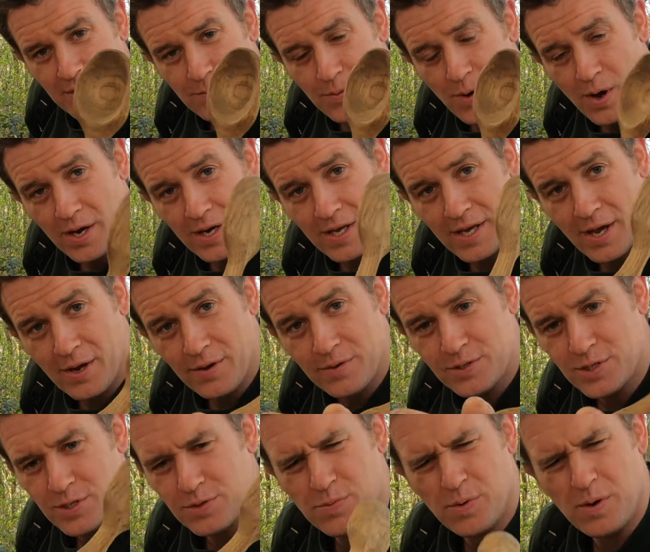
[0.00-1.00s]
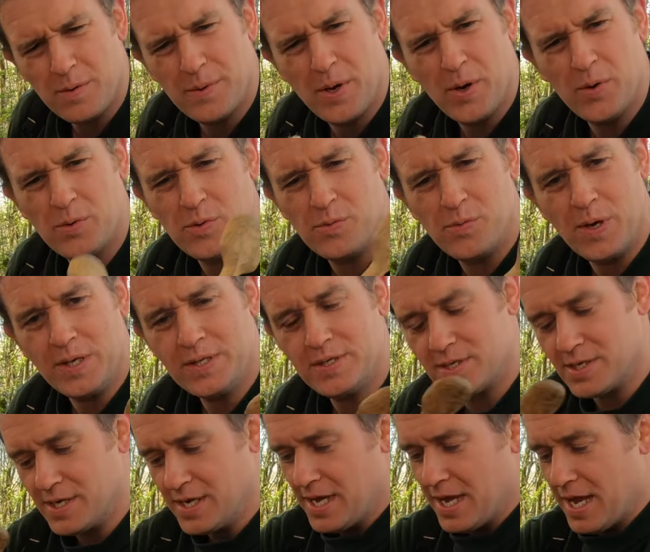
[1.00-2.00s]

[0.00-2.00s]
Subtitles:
a while ago. This is one of my older ones